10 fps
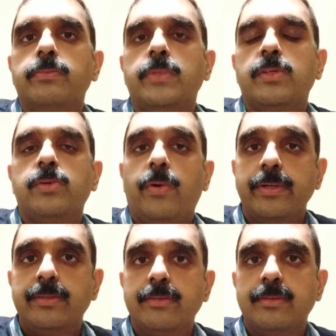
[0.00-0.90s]
the
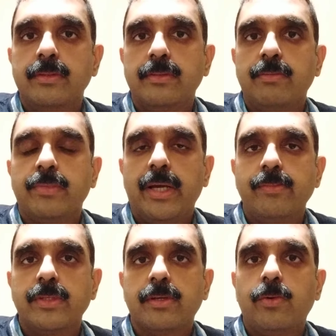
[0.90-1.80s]
choices
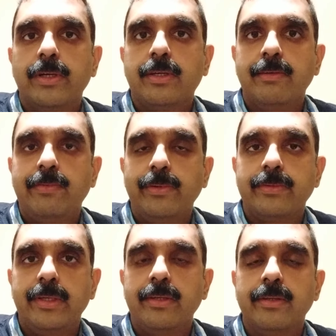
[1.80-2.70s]
sometimes are quite
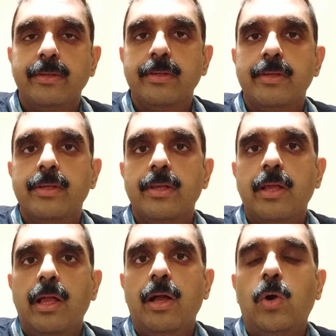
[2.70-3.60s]
confusing.
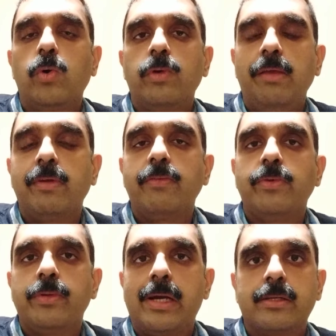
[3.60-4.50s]
Even if you
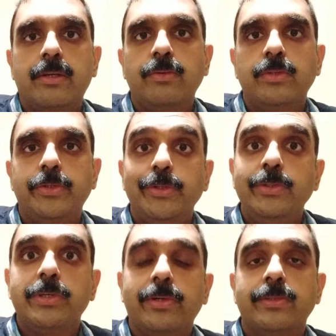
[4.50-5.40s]
narrow down to 2
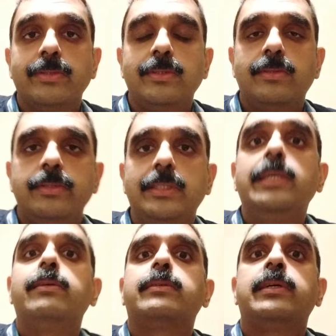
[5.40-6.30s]
choices, it's
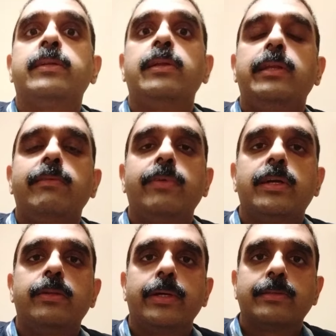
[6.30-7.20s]
certainly
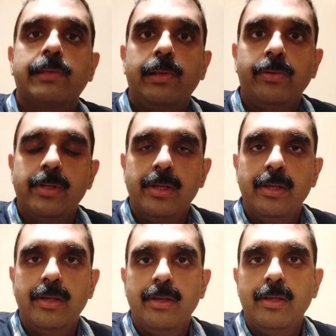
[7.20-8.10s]
difficult to exclude
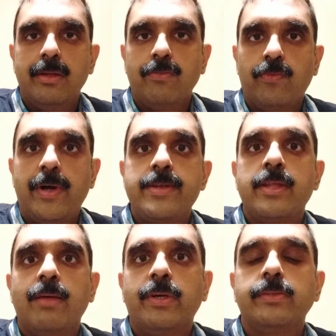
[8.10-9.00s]
one
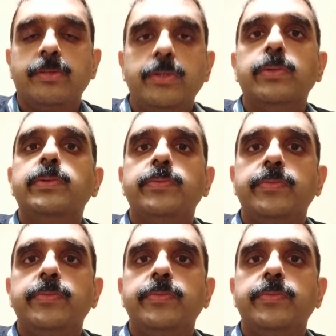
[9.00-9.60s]
among the 2.